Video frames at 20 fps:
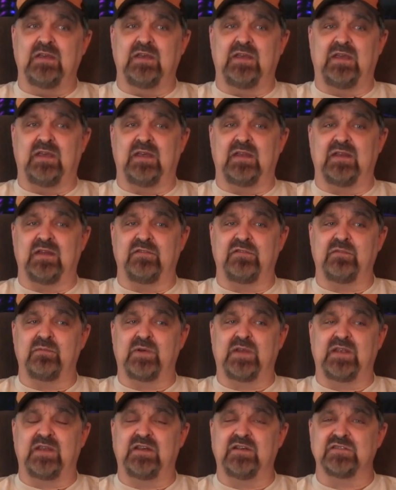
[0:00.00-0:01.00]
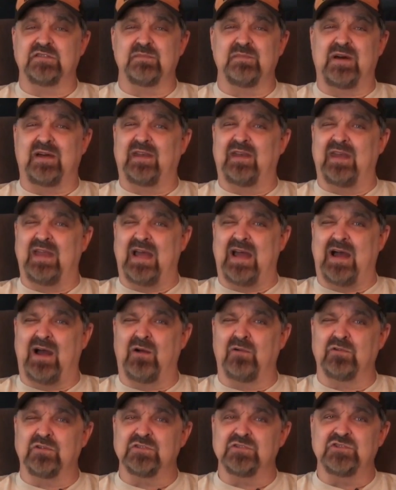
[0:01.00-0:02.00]
And from what I hear, it's about an
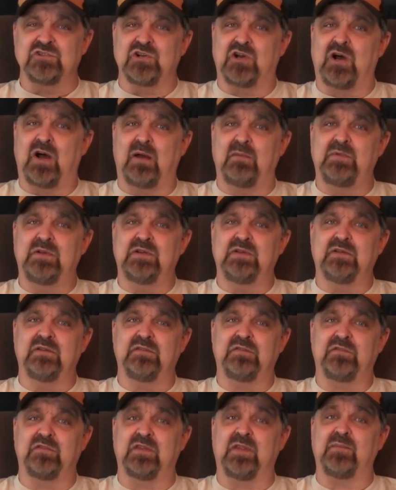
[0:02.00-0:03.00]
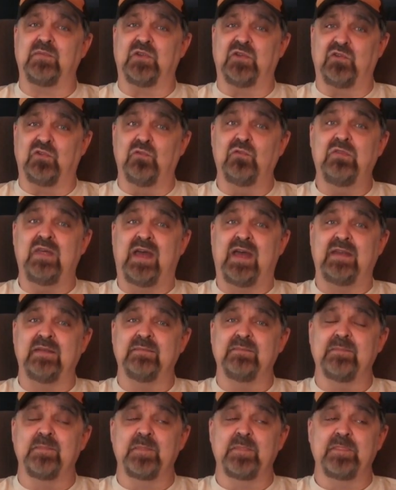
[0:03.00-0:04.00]
hour job for them to do that.